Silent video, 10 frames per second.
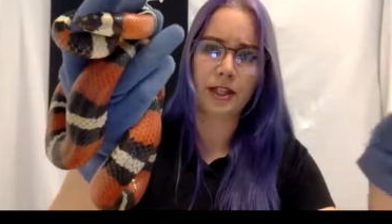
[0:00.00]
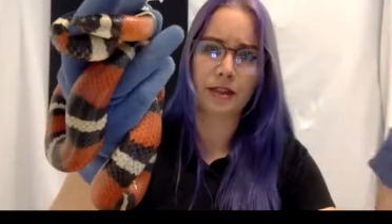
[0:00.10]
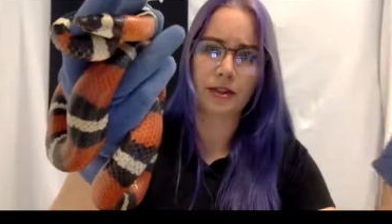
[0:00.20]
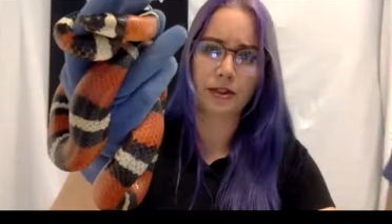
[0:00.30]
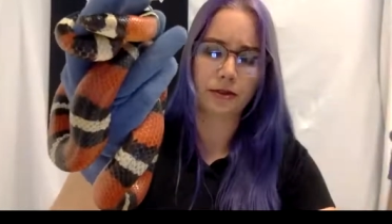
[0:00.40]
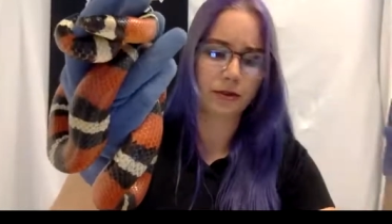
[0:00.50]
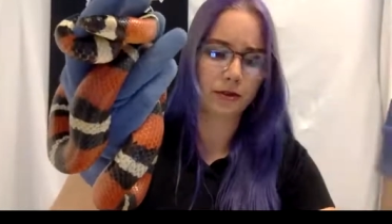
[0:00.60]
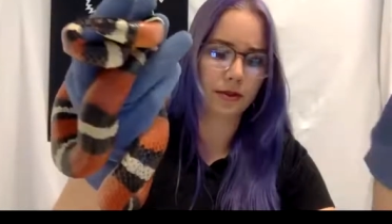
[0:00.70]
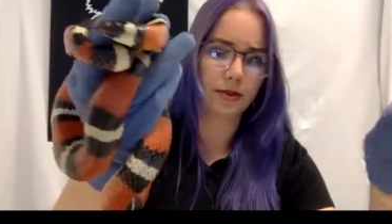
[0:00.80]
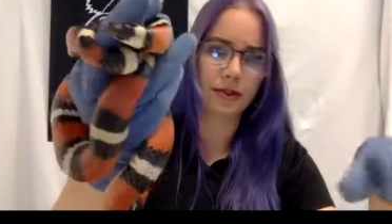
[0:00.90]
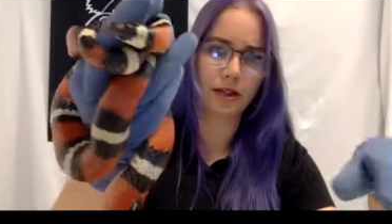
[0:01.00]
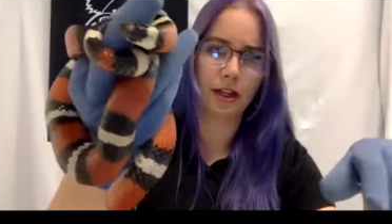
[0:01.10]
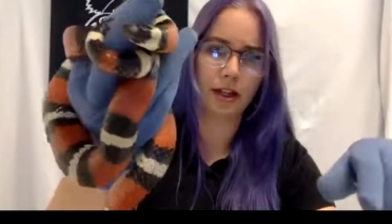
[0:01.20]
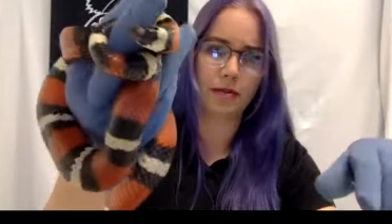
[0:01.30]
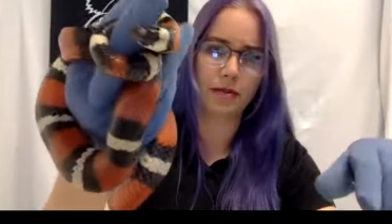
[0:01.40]
into
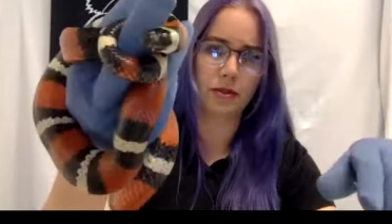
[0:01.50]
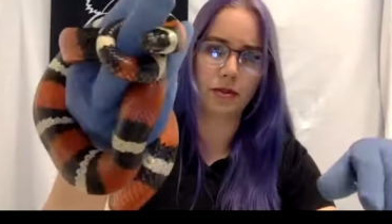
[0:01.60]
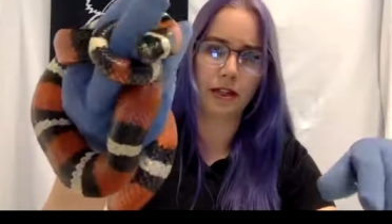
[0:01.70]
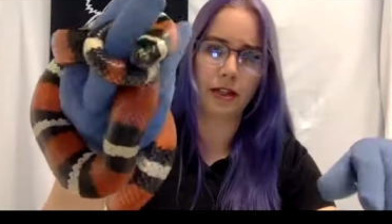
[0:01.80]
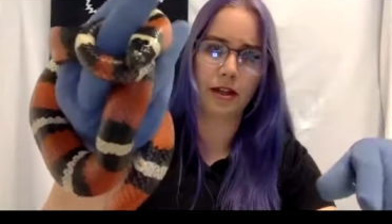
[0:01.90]
um, usually a,